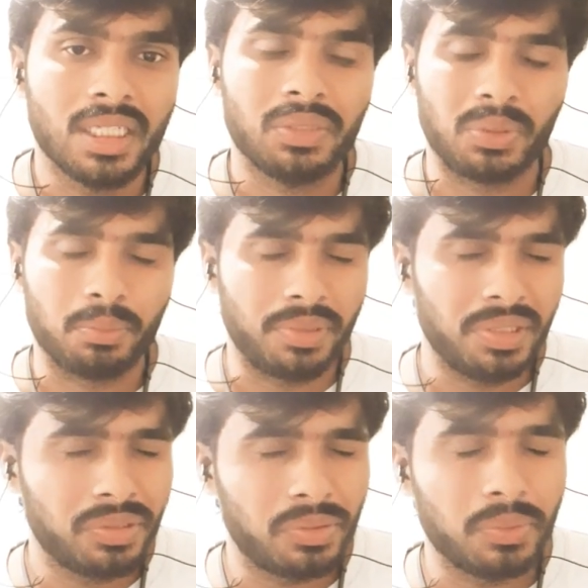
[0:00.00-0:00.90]
So
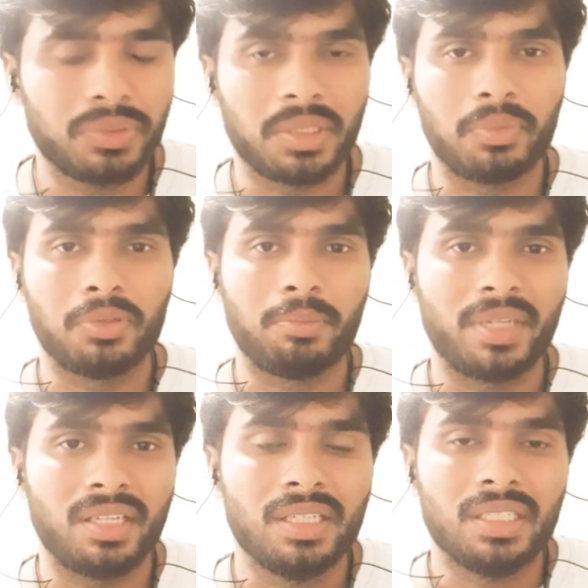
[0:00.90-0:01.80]
please do support
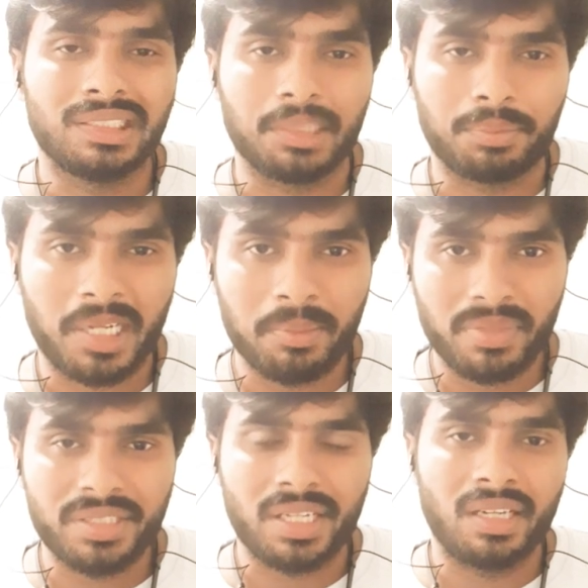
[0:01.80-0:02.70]
me, subscribe
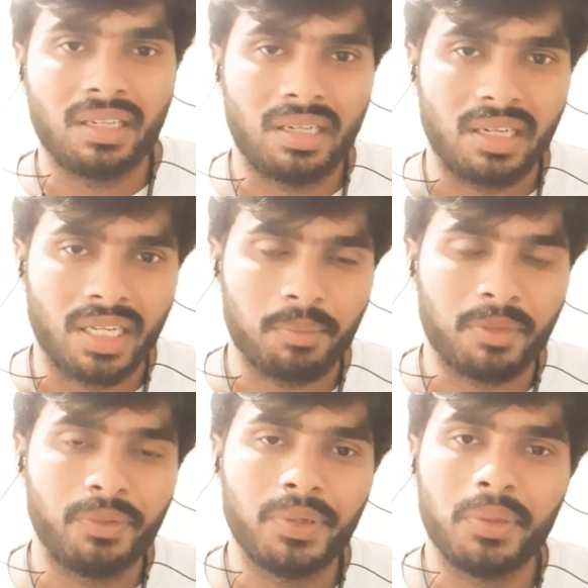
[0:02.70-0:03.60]
my channel, like my
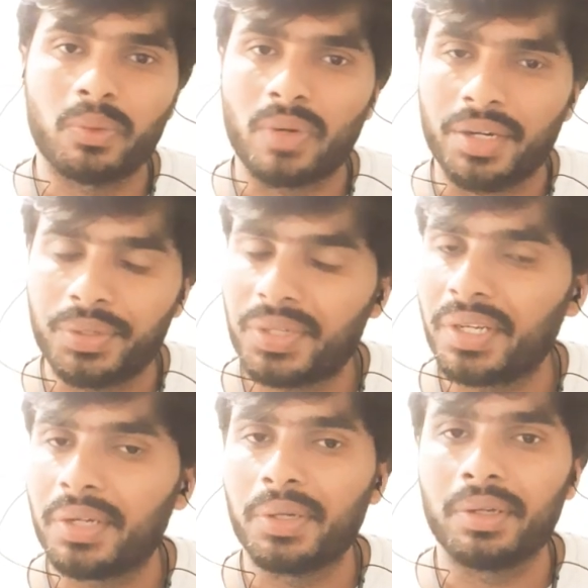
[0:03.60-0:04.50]
video, and
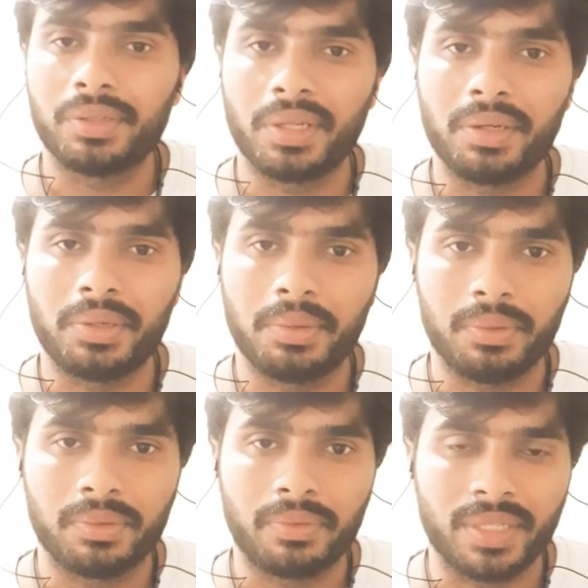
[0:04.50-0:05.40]
share it to
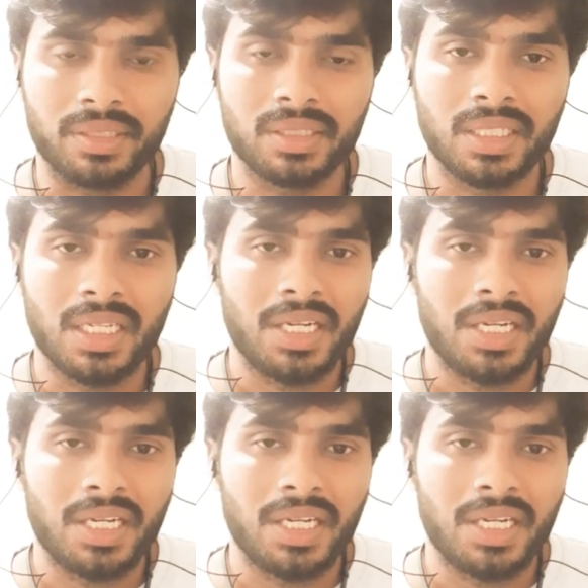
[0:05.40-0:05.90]
your friends.